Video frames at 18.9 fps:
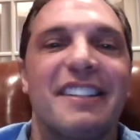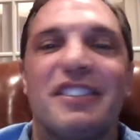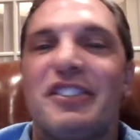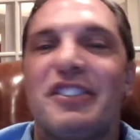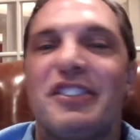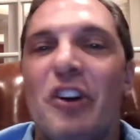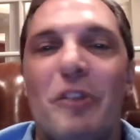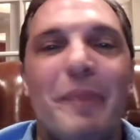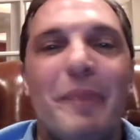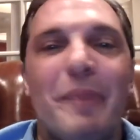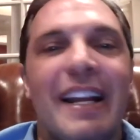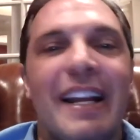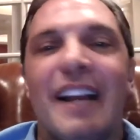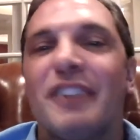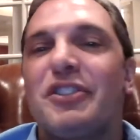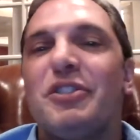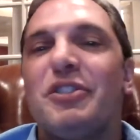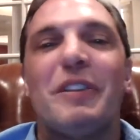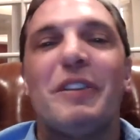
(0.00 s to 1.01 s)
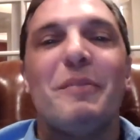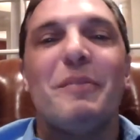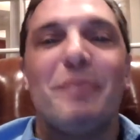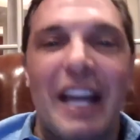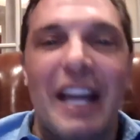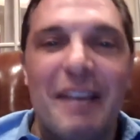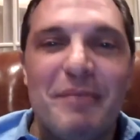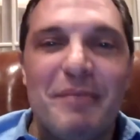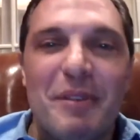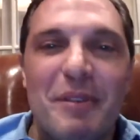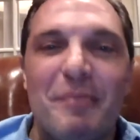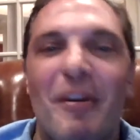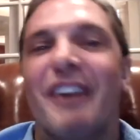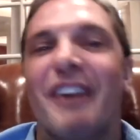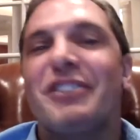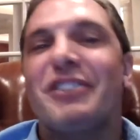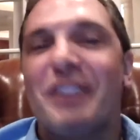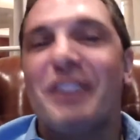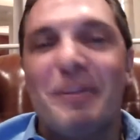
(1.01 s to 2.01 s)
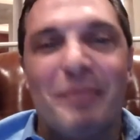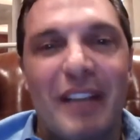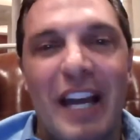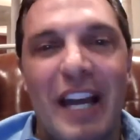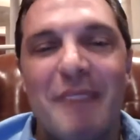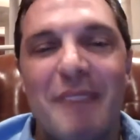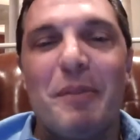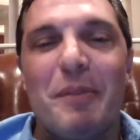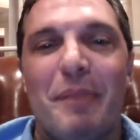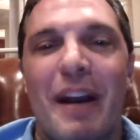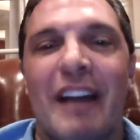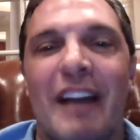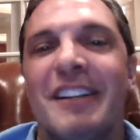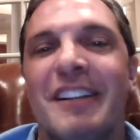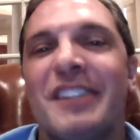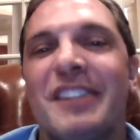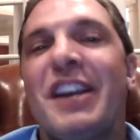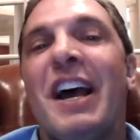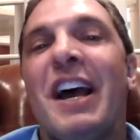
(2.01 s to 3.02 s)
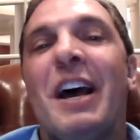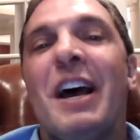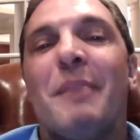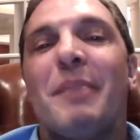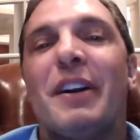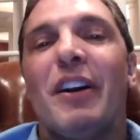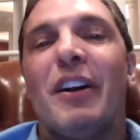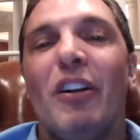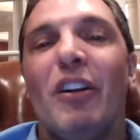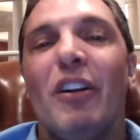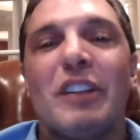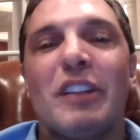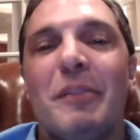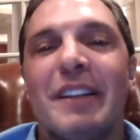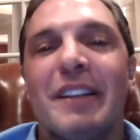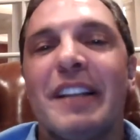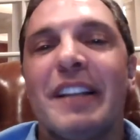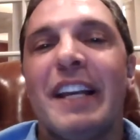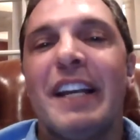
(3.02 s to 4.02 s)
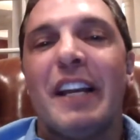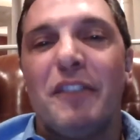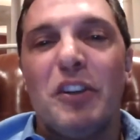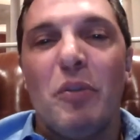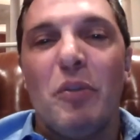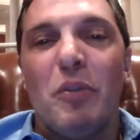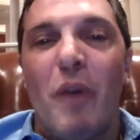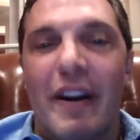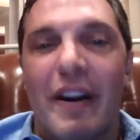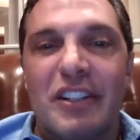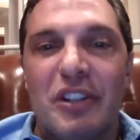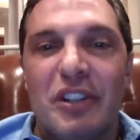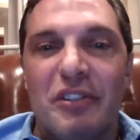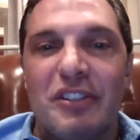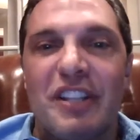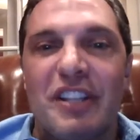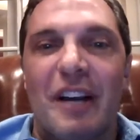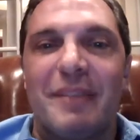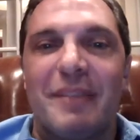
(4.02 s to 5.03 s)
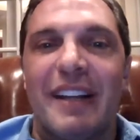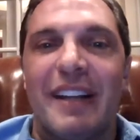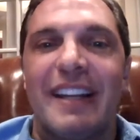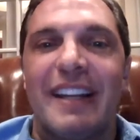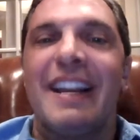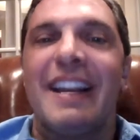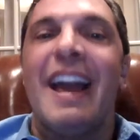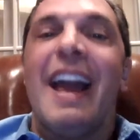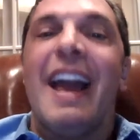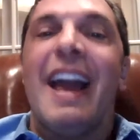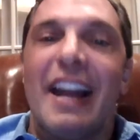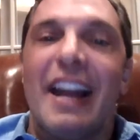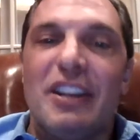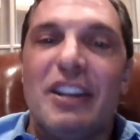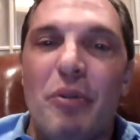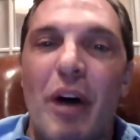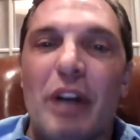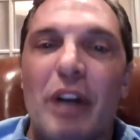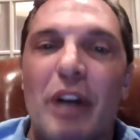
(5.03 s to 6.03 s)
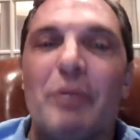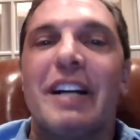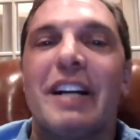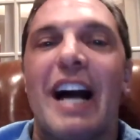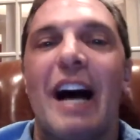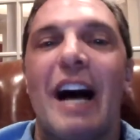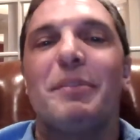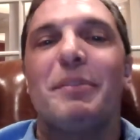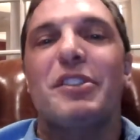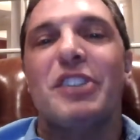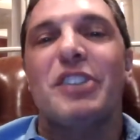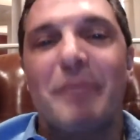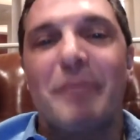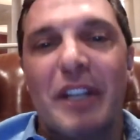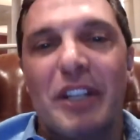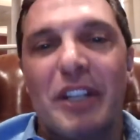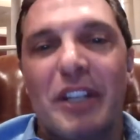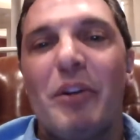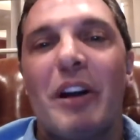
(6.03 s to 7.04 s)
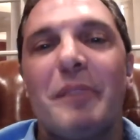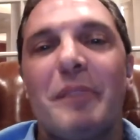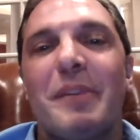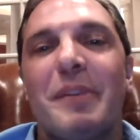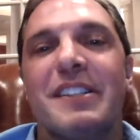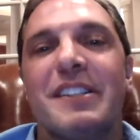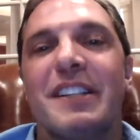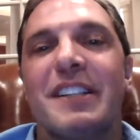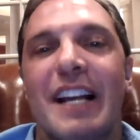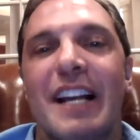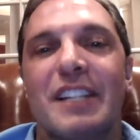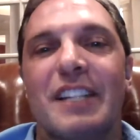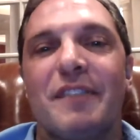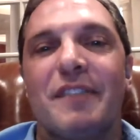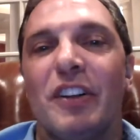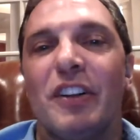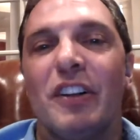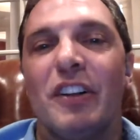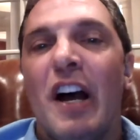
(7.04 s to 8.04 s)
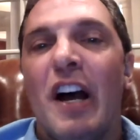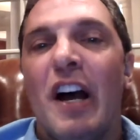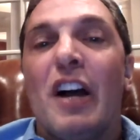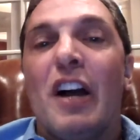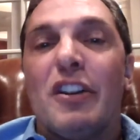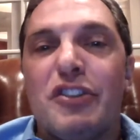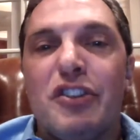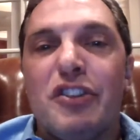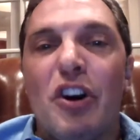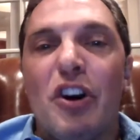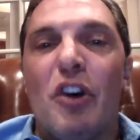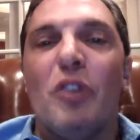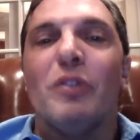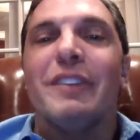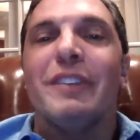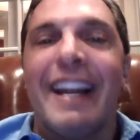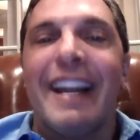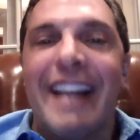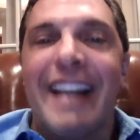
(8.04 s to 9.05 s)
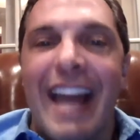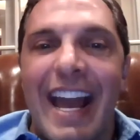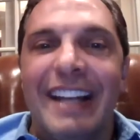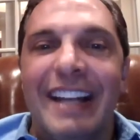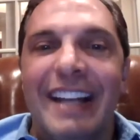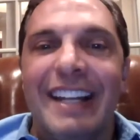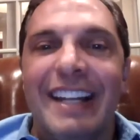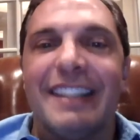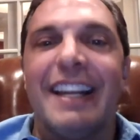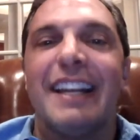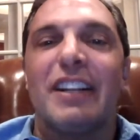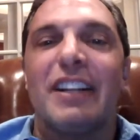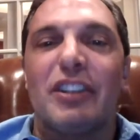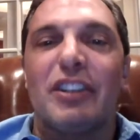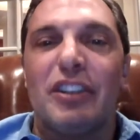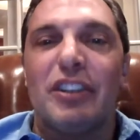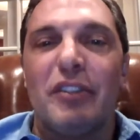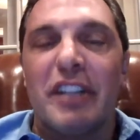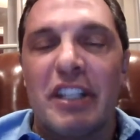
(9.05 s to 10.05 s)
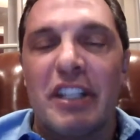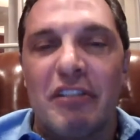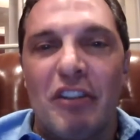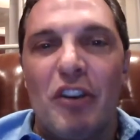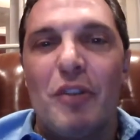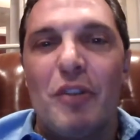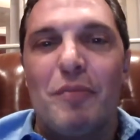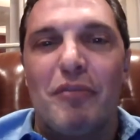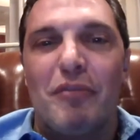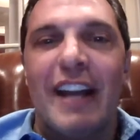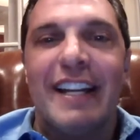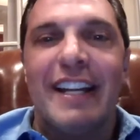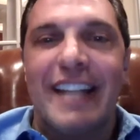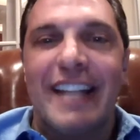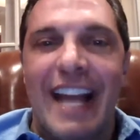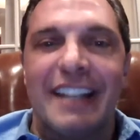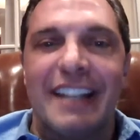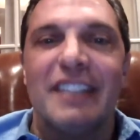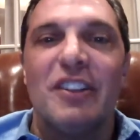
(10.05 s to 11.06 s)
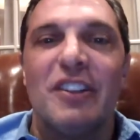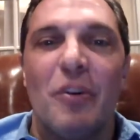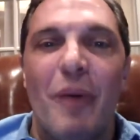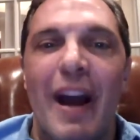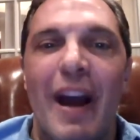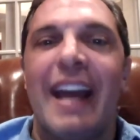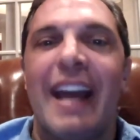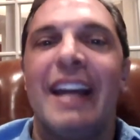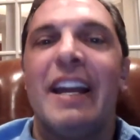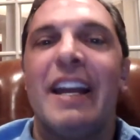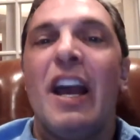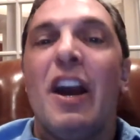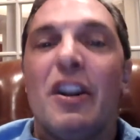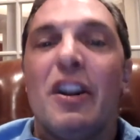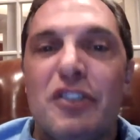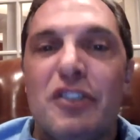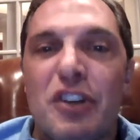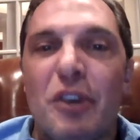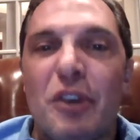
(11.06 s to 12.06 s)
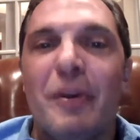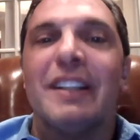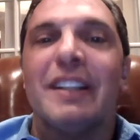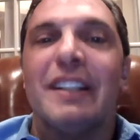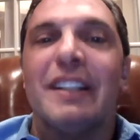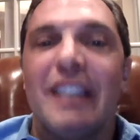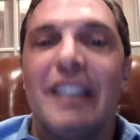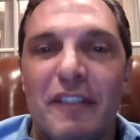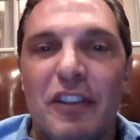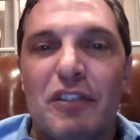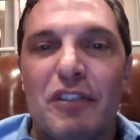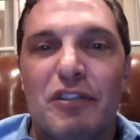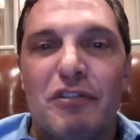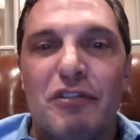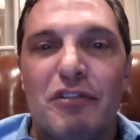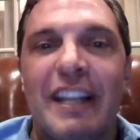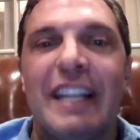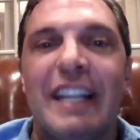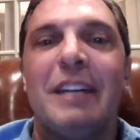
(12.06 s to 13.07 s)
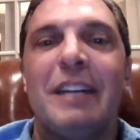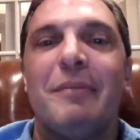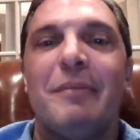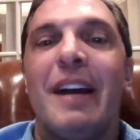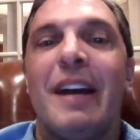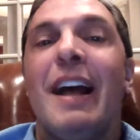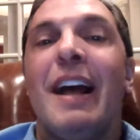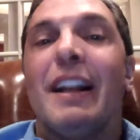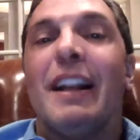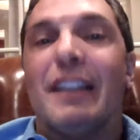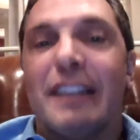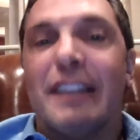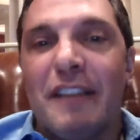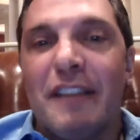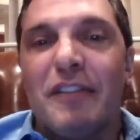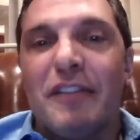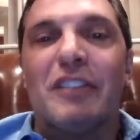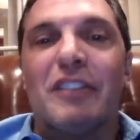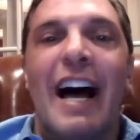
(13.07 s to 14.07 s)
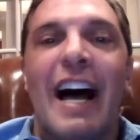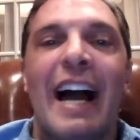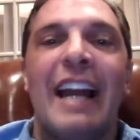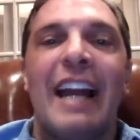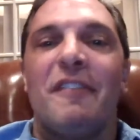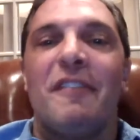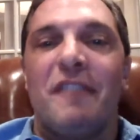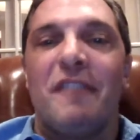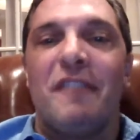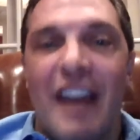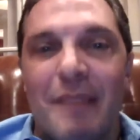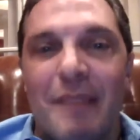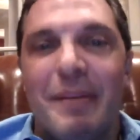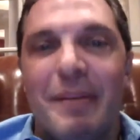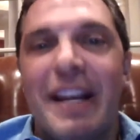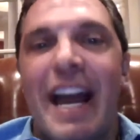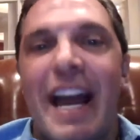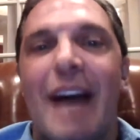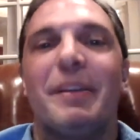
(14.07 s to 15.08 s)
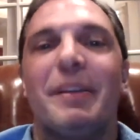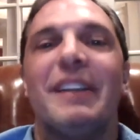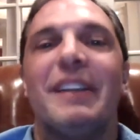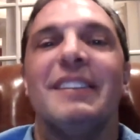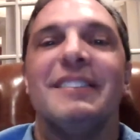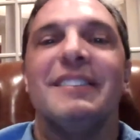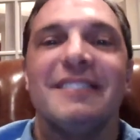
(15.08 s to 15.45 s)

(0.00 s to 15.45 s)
It's nobody else. You can blame your boss, you can blame your parents, but ultimately, if you want to do something and you want to accomplish something and you want to be successful, don't let anything, including your own brain, get in the way. Do it, live your dream, live your life, and be happy.